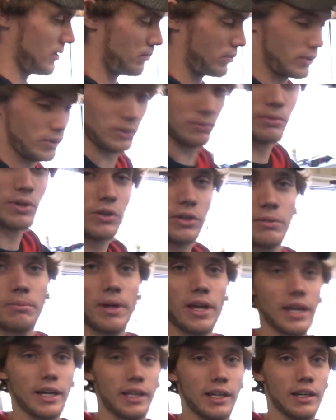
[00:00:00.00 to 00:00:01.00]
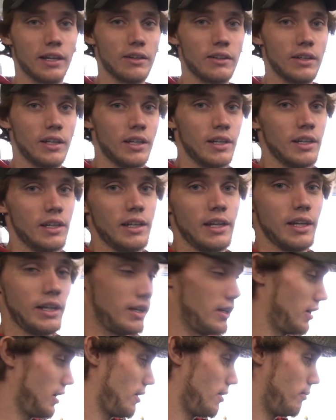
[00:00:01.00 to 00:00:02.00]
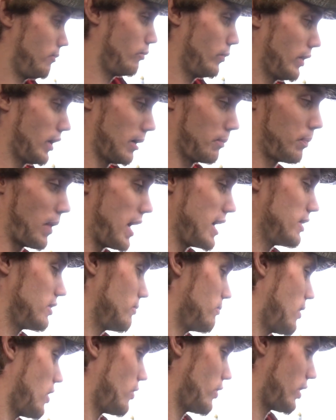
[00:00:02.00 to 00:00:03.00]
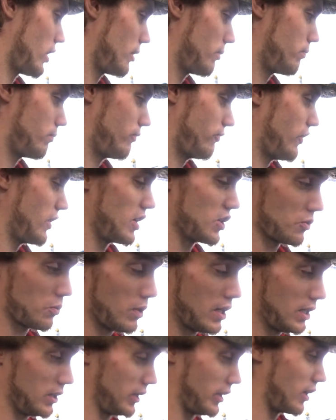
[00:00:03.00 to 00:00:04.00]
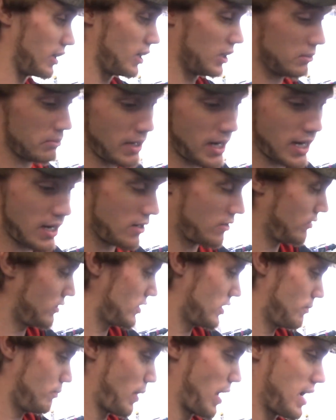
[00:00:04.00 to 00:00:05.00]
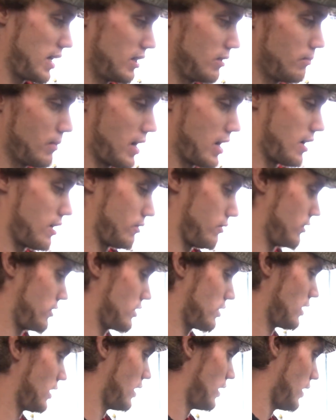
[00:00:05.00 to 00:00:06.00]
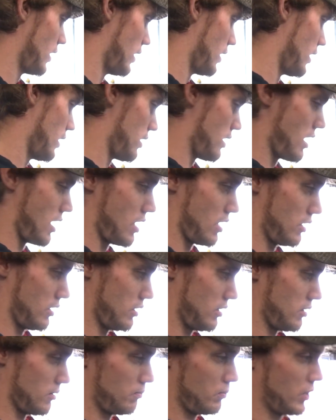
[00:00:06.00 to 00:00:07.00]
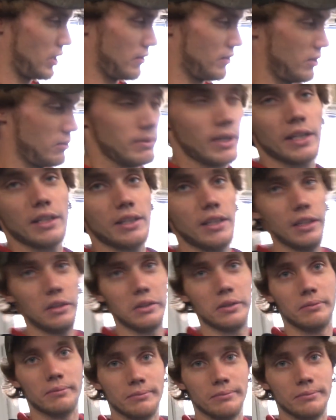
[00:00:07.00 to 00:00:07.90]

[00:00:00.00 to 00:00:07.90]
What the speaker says: and pull the motor back out, and we're going to paint the motor, finish welding all the mounts, paint the mounts, and put everything back together.